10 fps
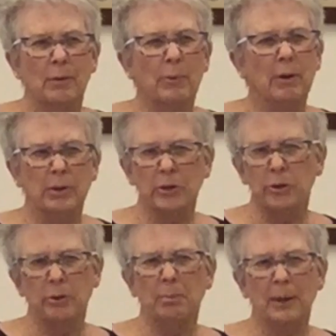where
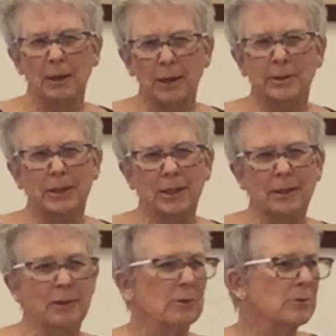in
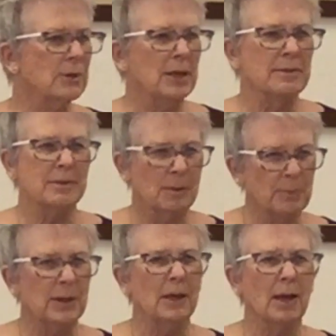humility you'll say
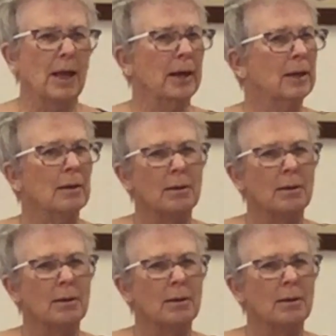something like,